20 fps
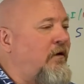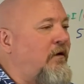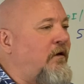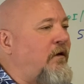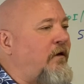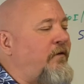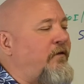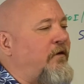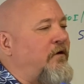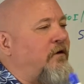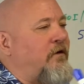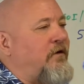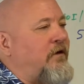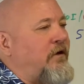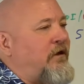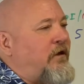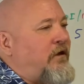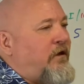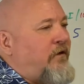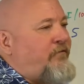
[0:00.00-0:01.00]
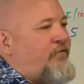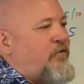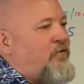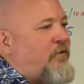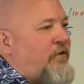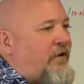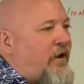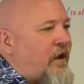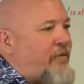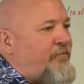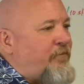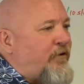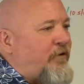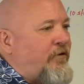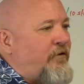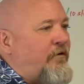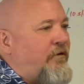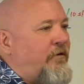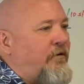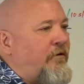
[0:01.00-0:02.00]
And they're gonna give you a
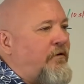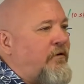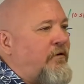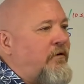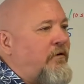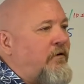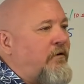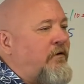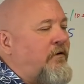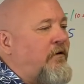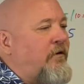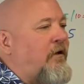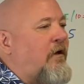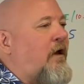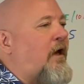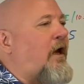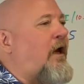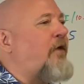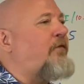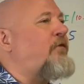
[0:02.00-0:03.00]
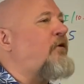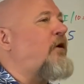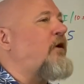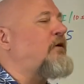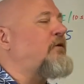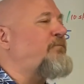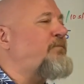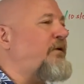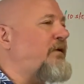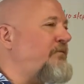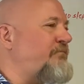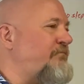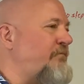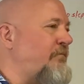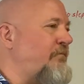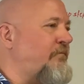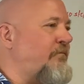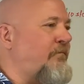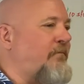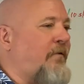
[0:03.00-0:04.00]
number. I thought it'd be
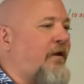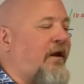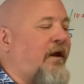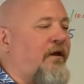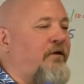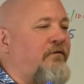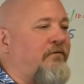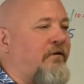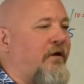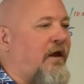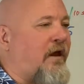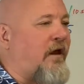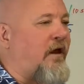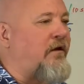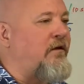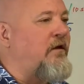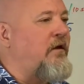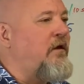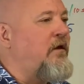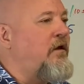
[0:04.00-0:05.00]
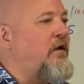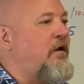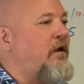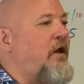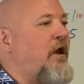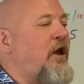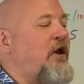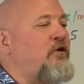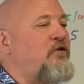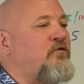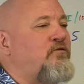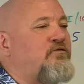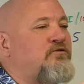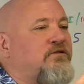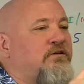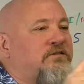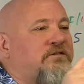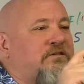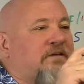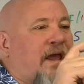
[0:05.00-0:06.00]
8 or 9. And you
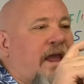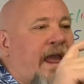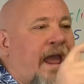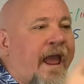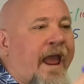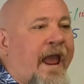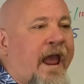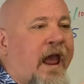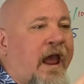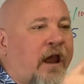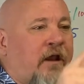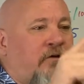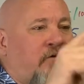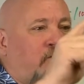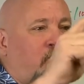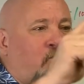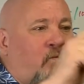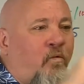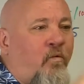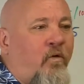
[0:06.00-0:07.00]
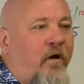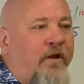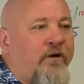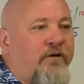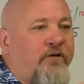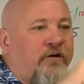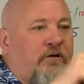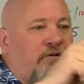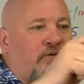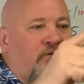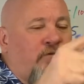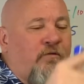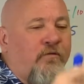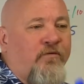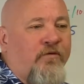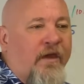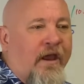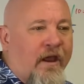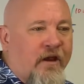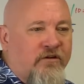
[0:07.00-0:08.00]
just add $1,000 to
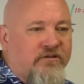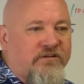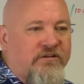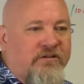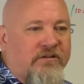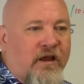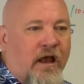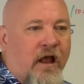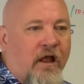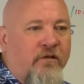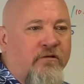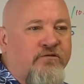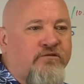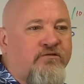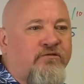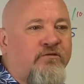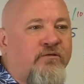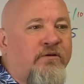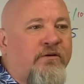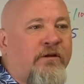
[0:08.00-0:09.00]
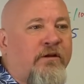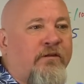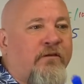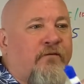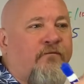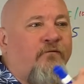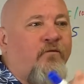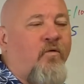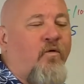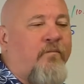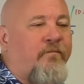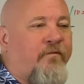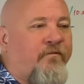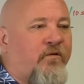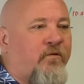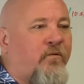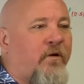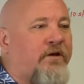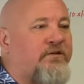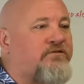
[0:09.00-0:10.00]
$2,000 to it in the form of a
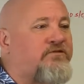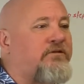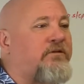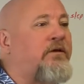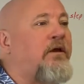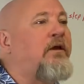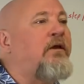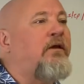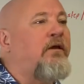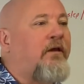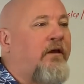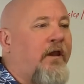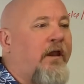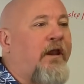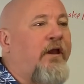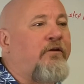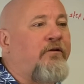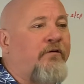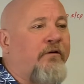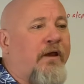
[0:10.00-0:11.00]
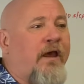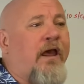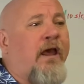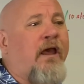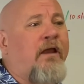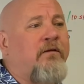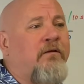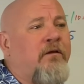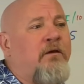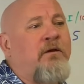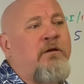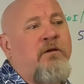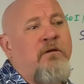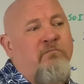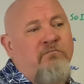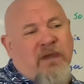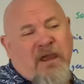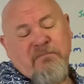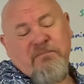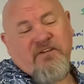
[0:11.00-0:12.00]
question. 8 or 9,
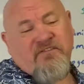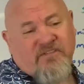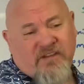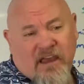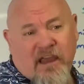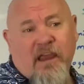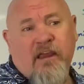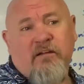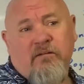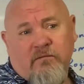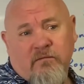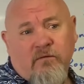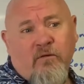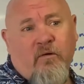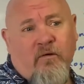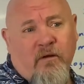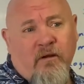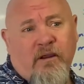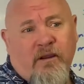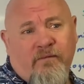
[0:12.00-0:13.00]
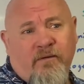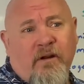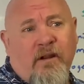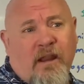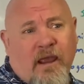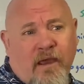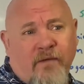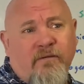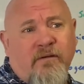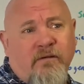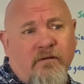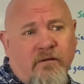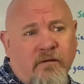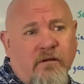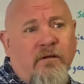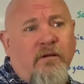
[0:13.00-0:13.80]
maybe 10 or even 11.